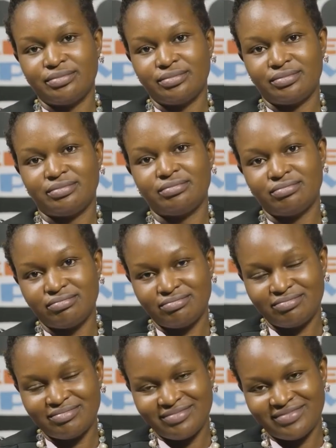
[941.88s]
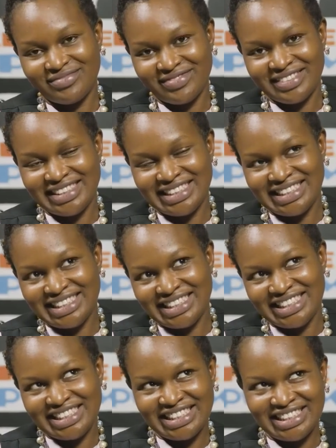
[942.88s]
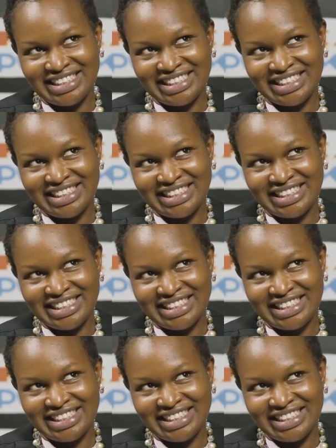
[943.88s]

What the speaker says: (silence)